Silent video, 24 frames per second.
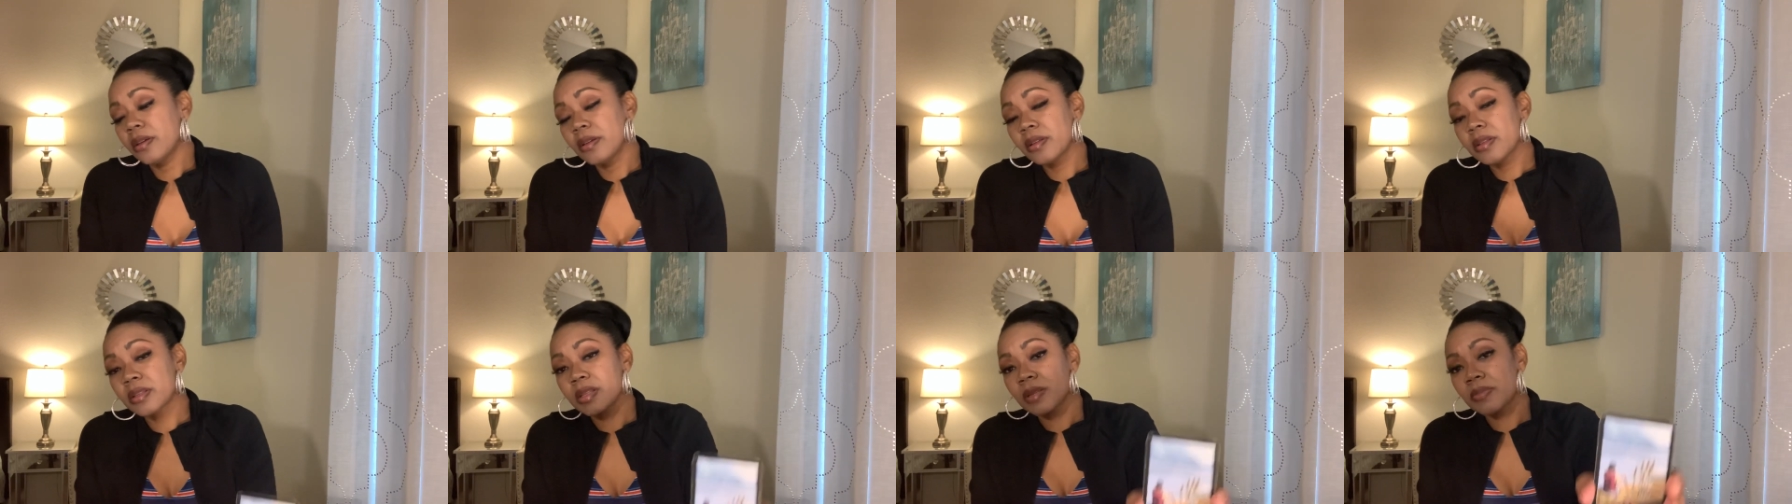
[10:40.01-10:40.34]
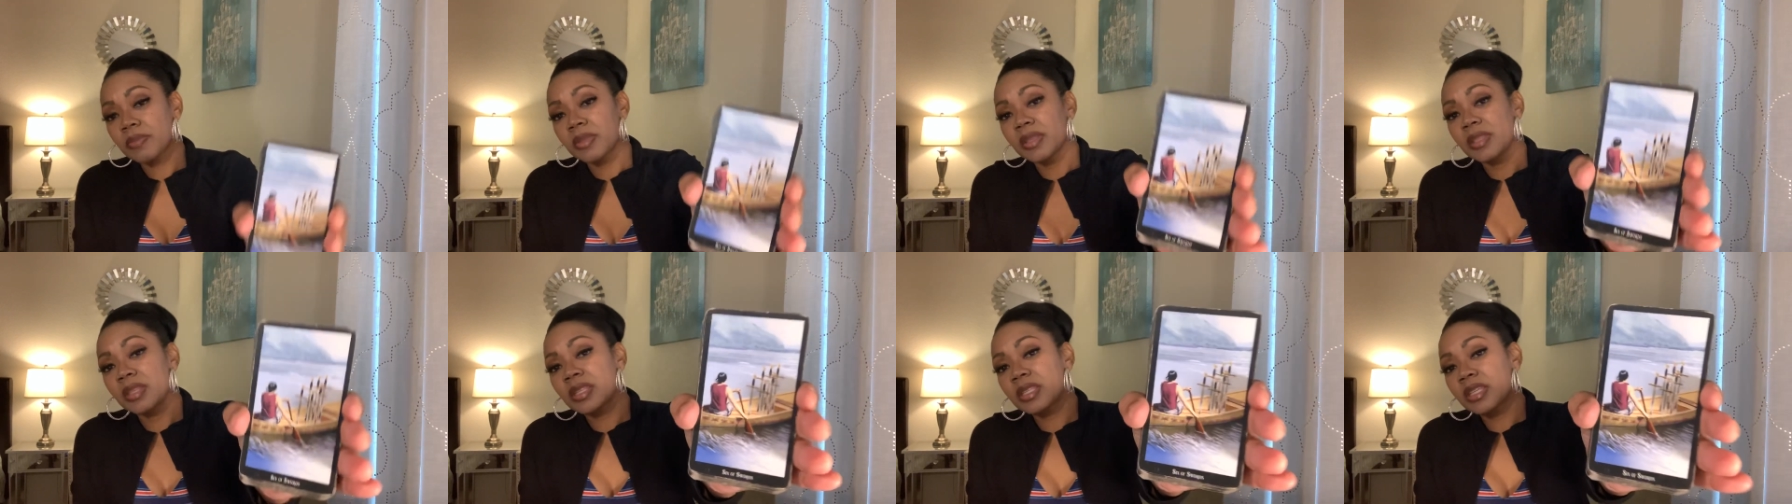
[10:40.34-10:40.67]

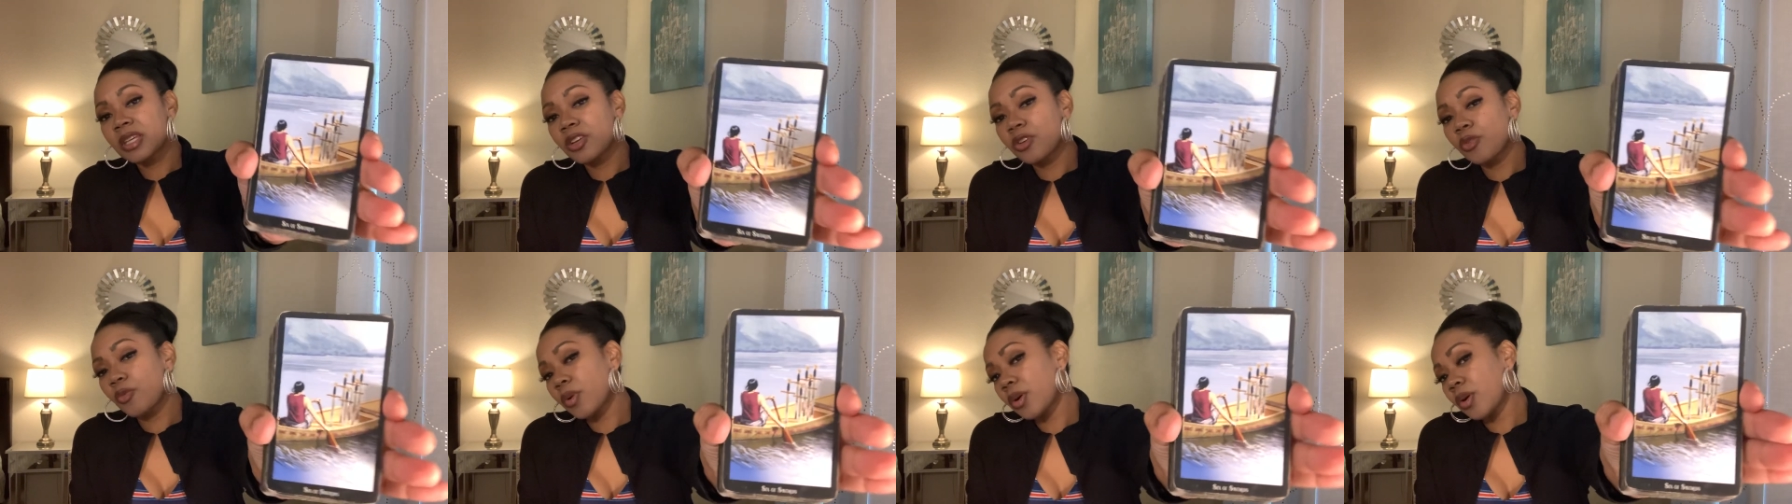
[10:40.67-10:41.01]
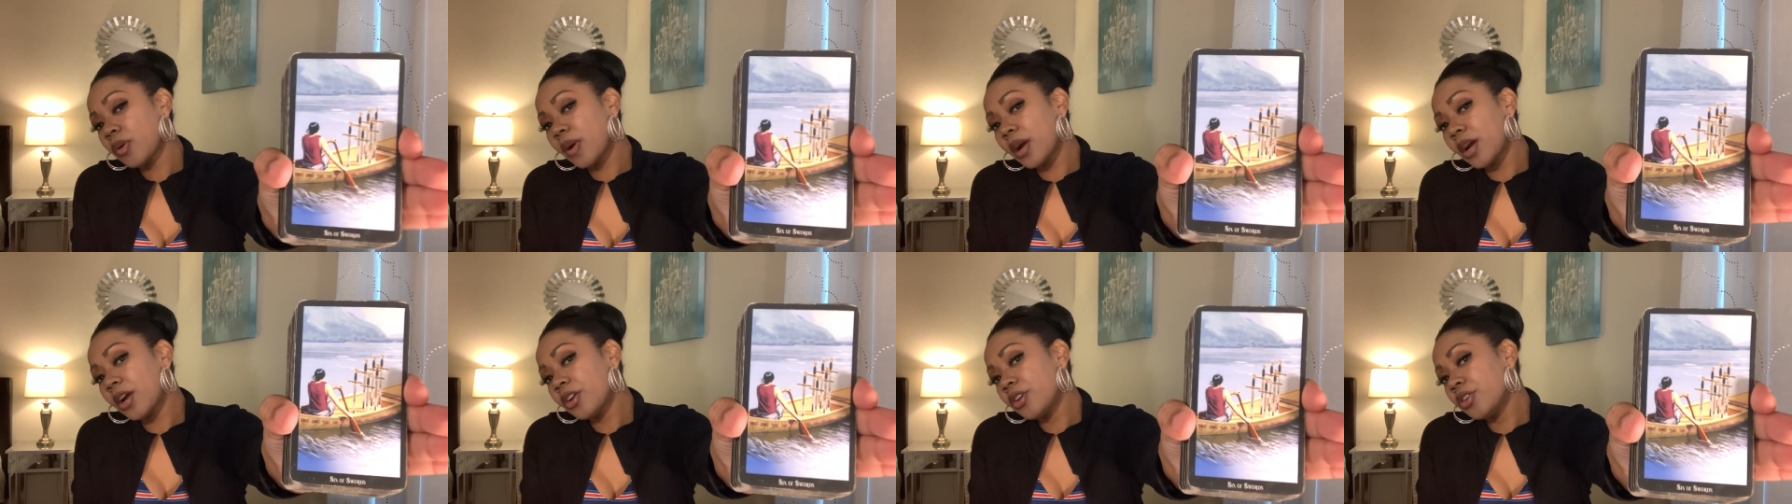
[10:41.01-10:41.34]
Something that's going to
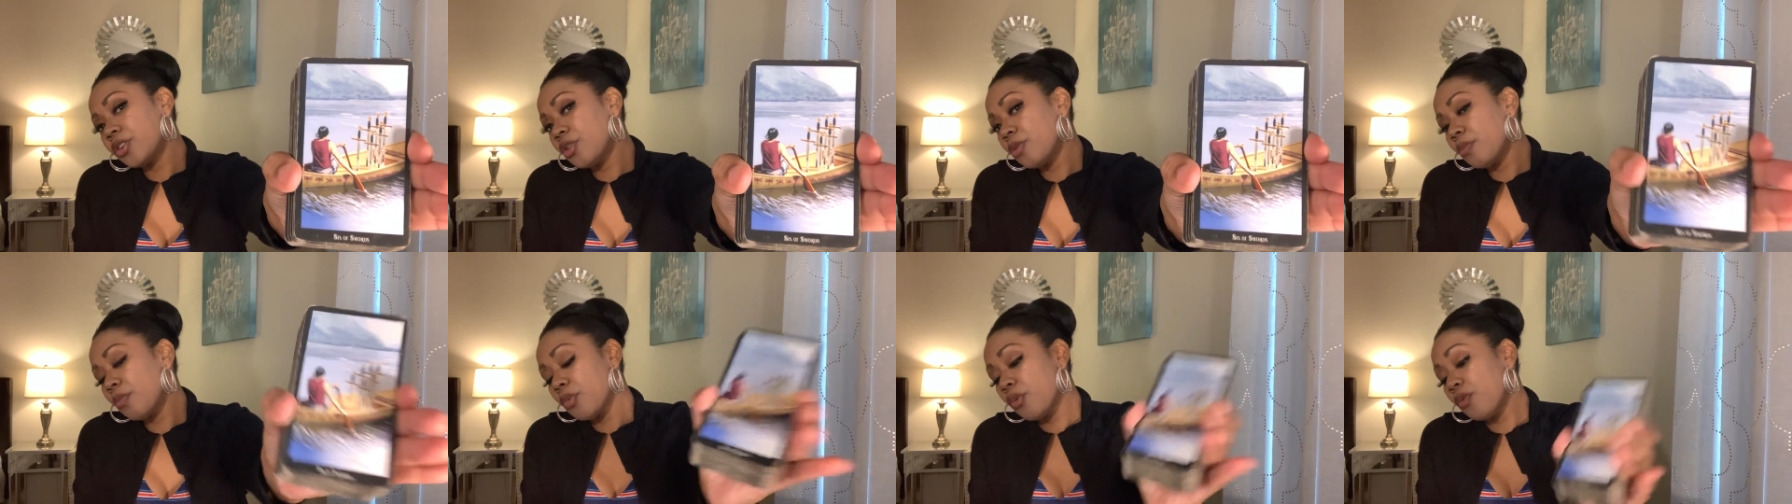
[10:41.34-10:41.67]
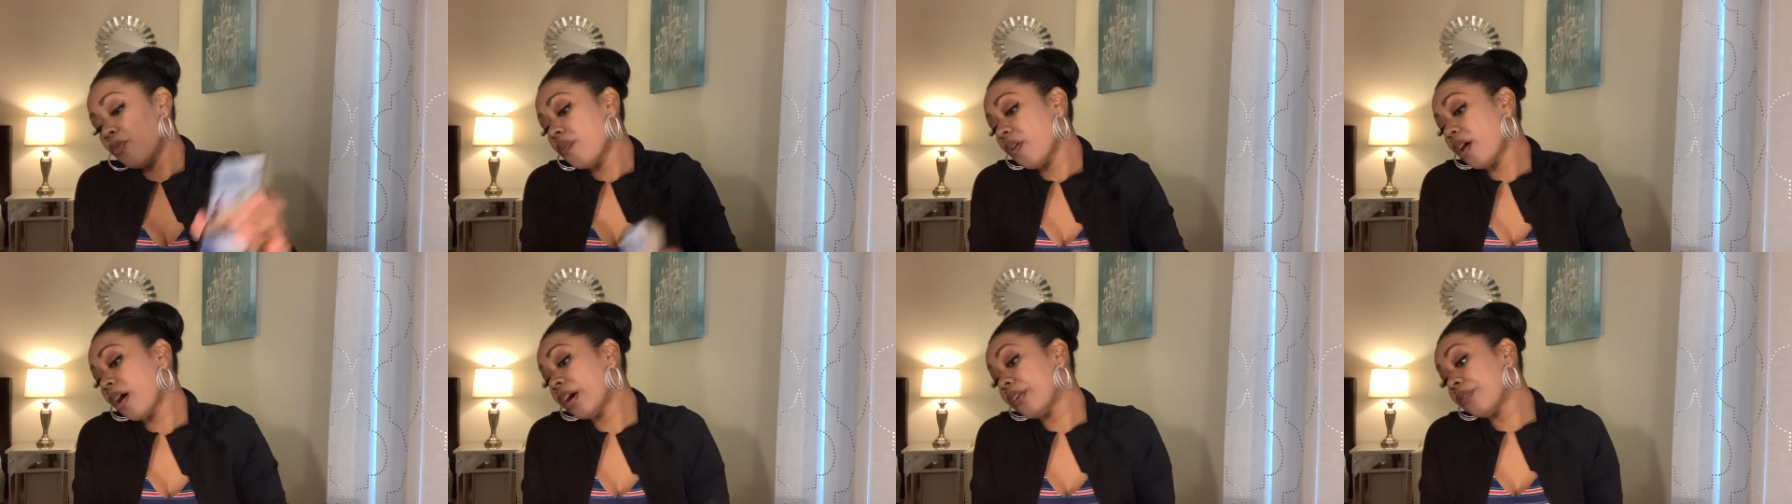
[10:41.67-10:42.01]
require you to move
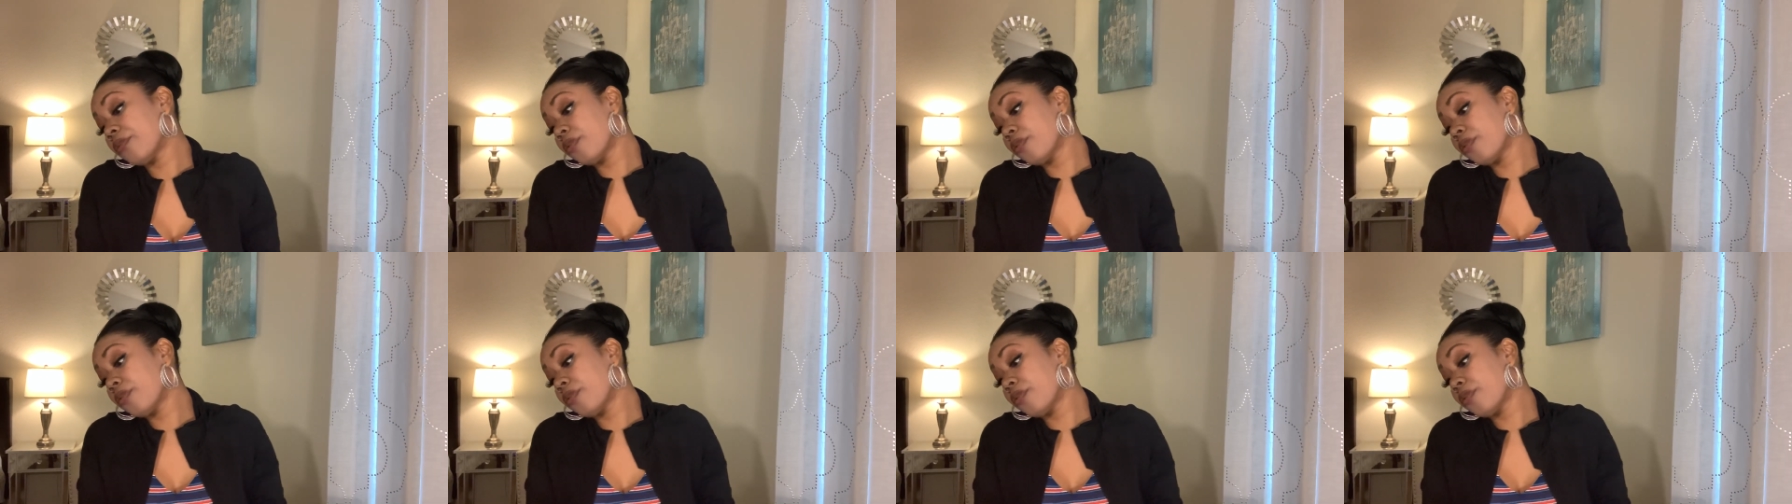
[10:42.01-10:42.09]
on